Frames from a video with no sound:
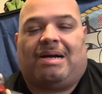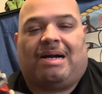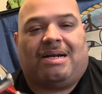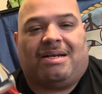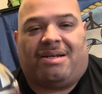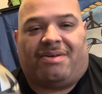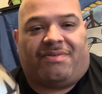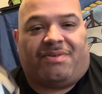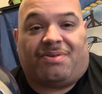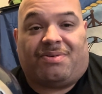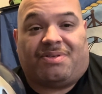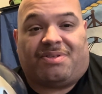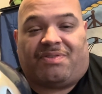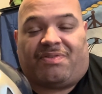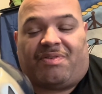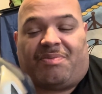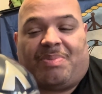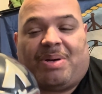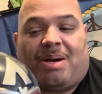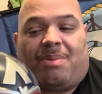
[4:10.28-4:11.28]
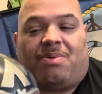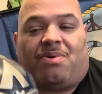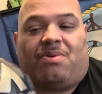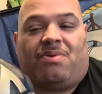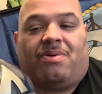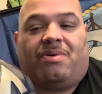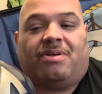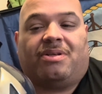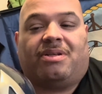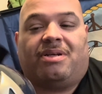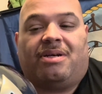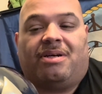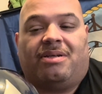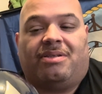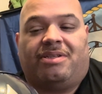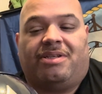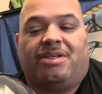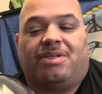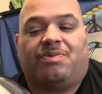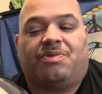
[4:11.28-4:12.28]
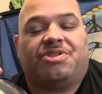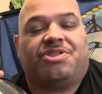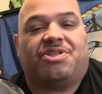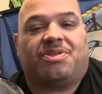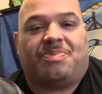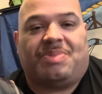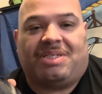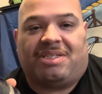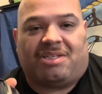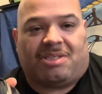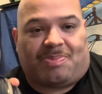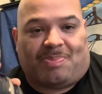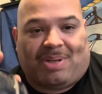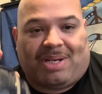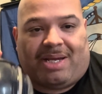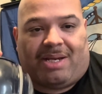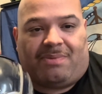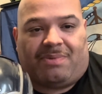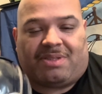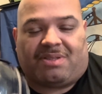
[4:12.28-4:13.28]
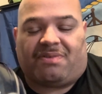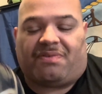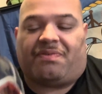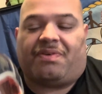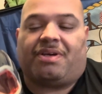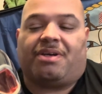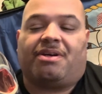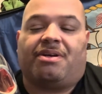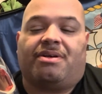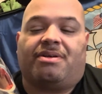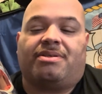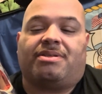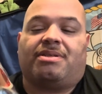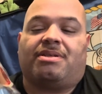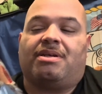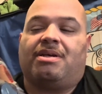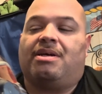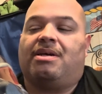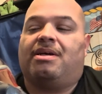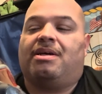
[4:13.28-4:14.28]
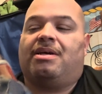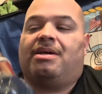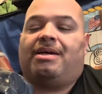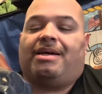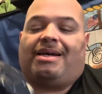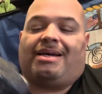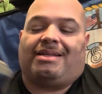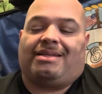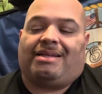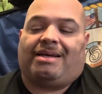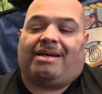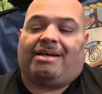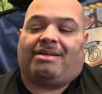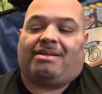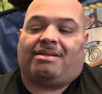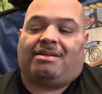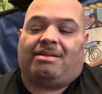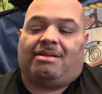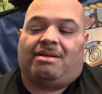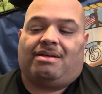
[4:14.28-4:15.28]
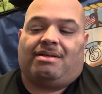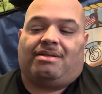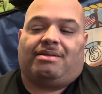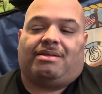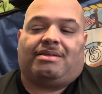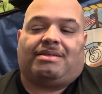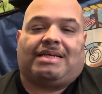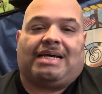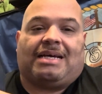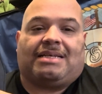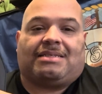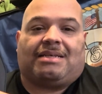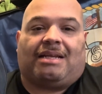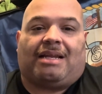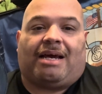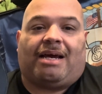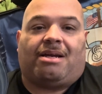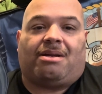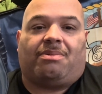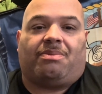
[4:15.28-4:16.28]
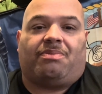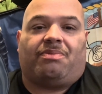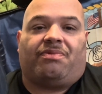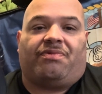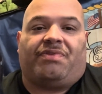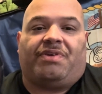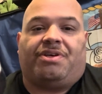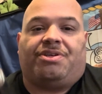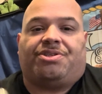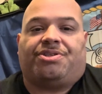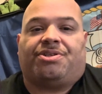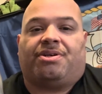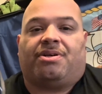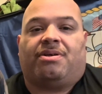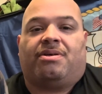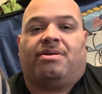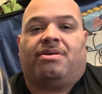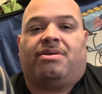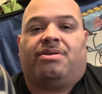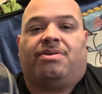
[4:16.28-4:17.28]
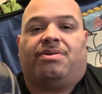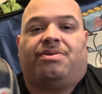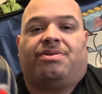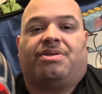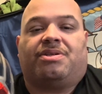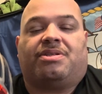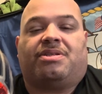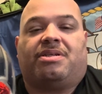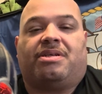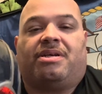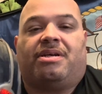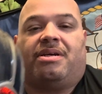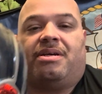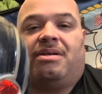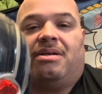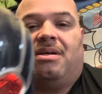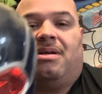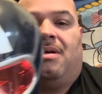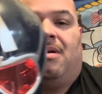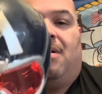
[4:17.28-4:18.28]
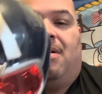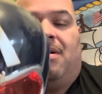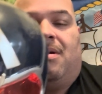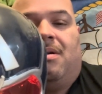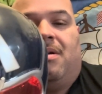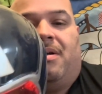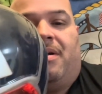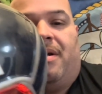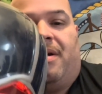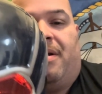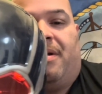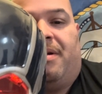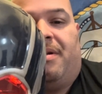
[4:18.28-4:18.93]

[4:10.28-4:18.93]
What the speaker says: I never used it for popcorn. These would just be displayed with the figures. And then this has a light up feature. You just hit